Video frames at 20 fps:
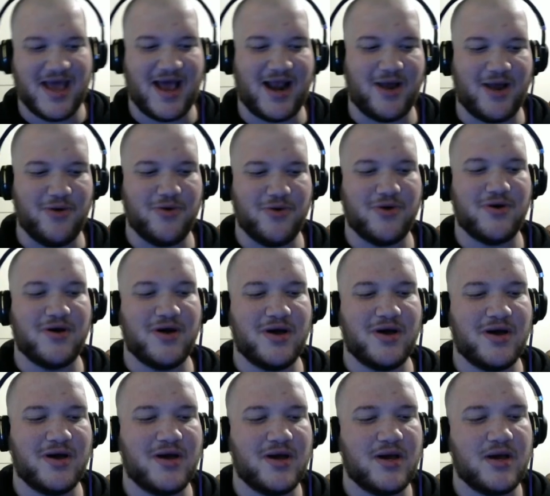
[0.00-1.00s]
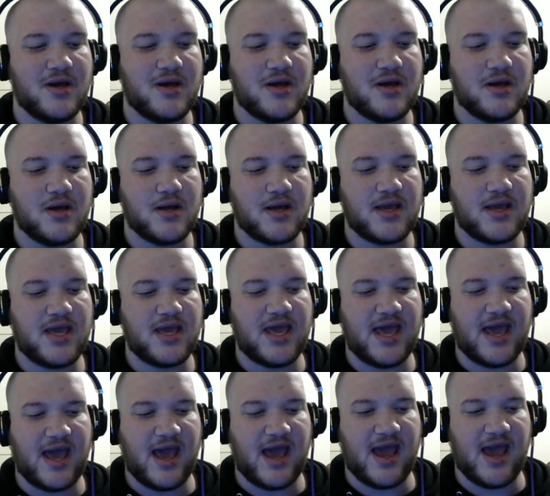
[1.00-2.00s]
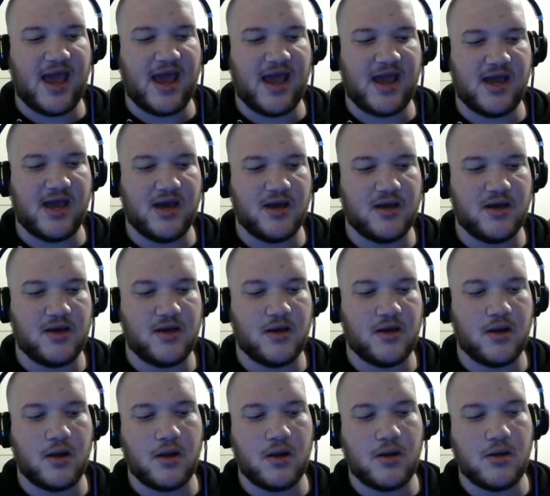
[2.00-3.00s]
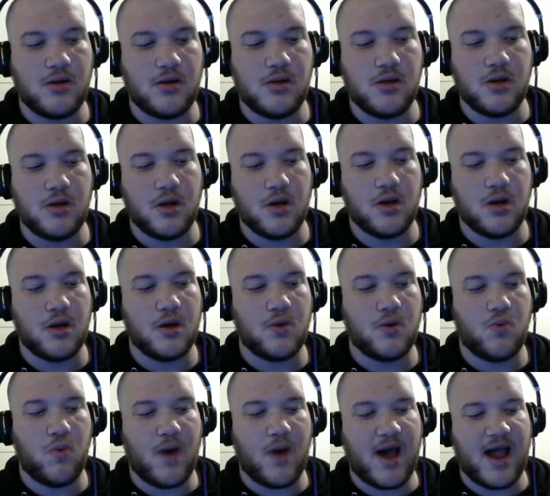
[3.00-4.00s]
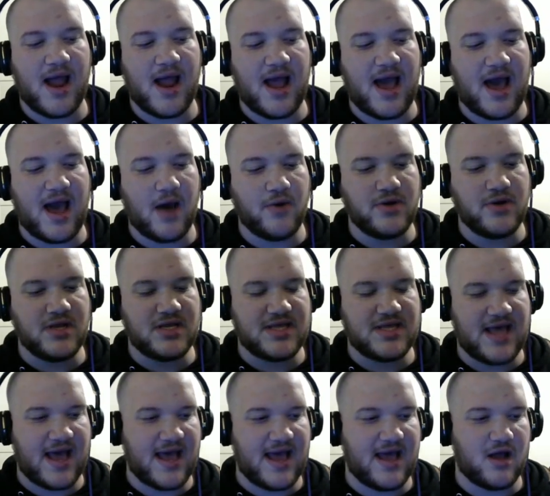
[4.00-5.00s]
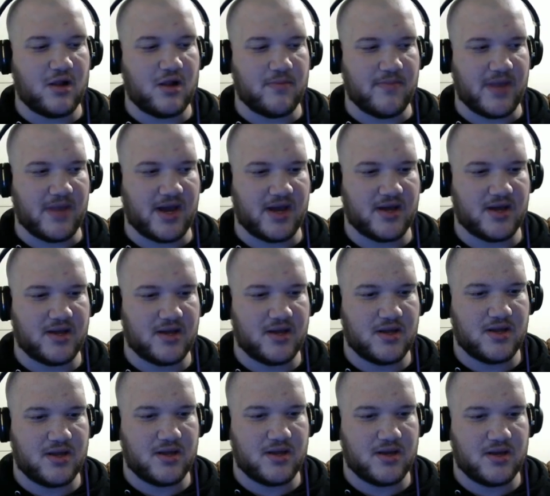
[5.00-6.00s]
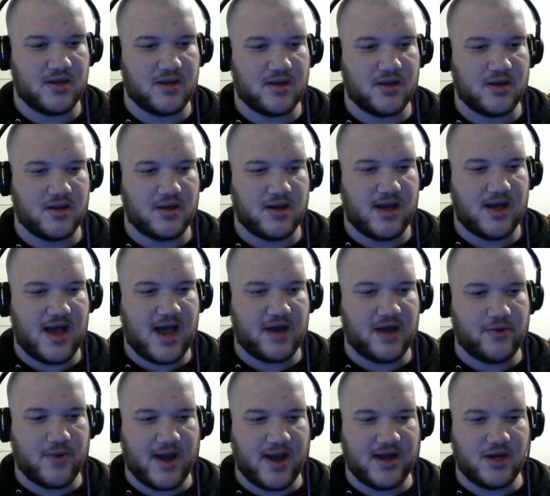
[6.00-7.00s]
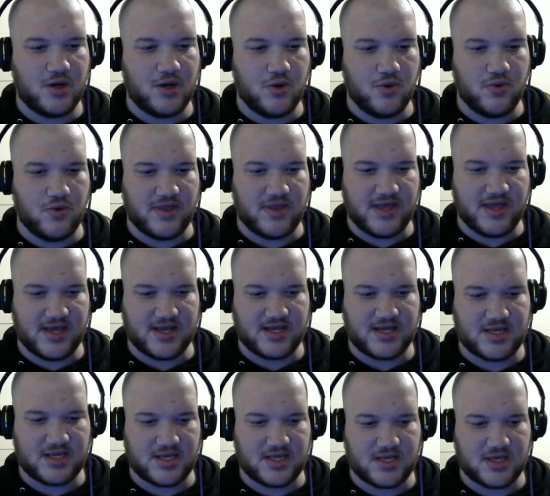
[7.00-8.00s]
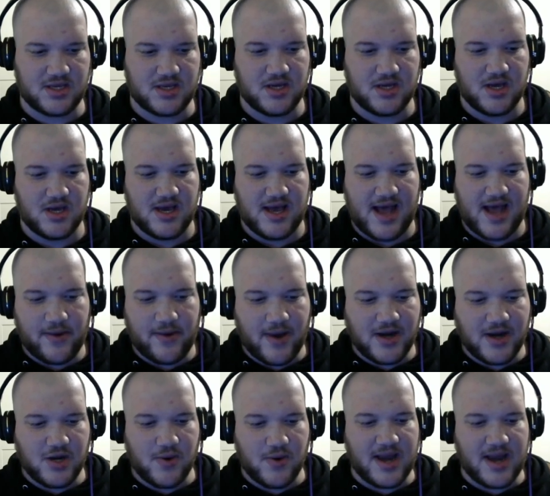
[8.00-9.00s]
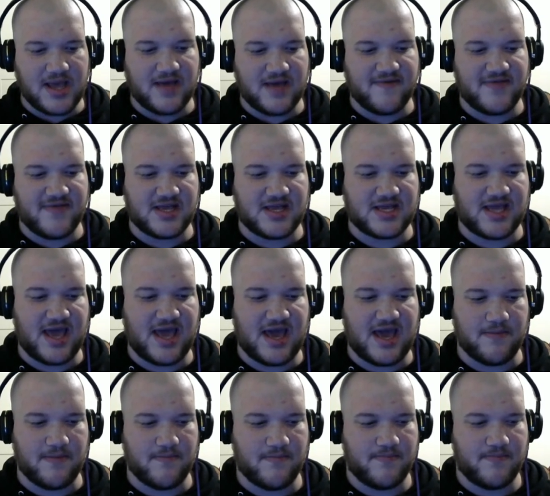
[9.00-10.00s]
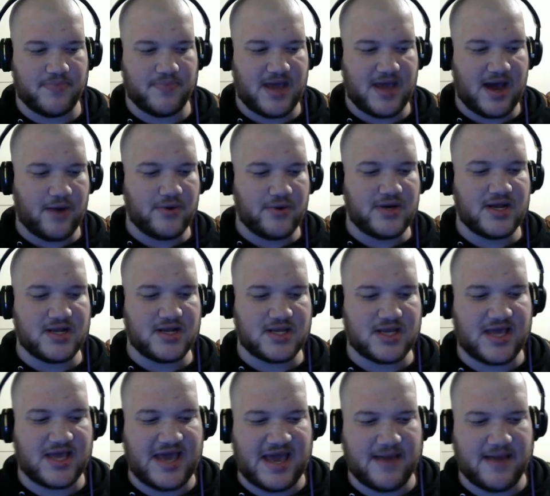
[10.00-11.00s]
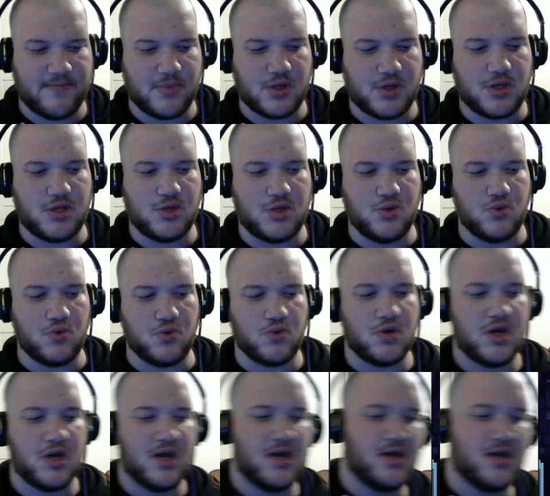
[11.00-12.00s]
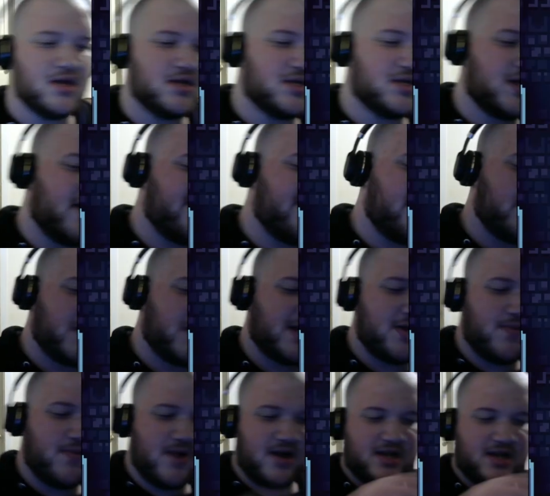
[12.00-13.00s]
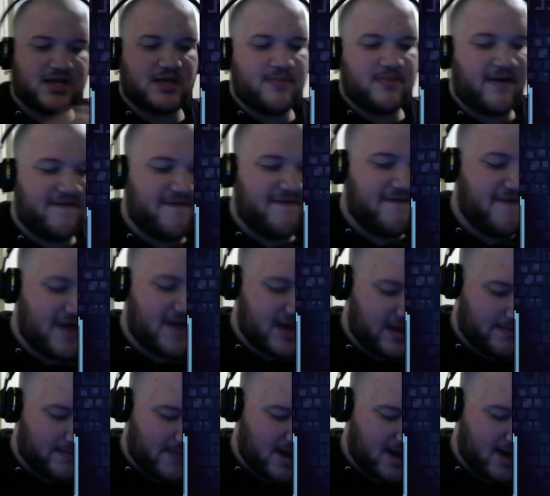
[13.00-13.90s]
Hello? Okay. Why? How does that help me? How do I do this? How do I do any of this game? How does game do? Sorry, if I'm looking weird, it's because my fucking